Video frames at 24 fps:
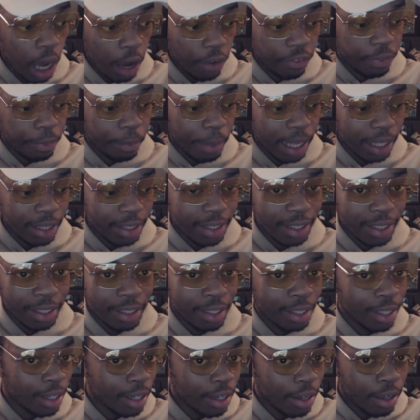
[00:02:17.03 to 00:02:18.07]

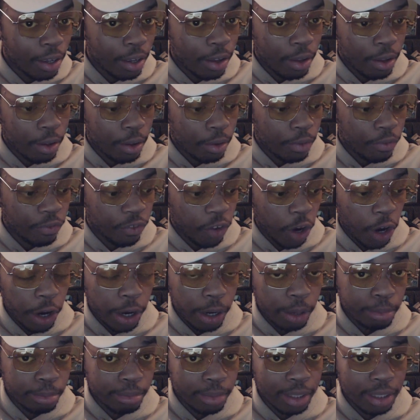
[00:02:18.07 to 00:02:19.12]
Governments,
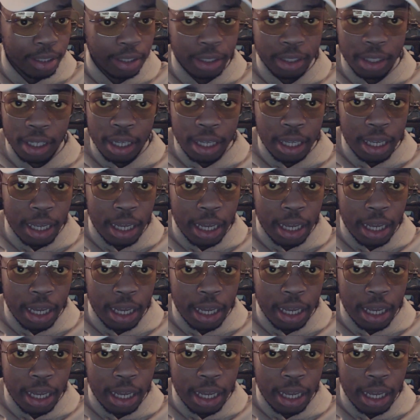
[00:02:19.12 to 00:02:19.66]
firms,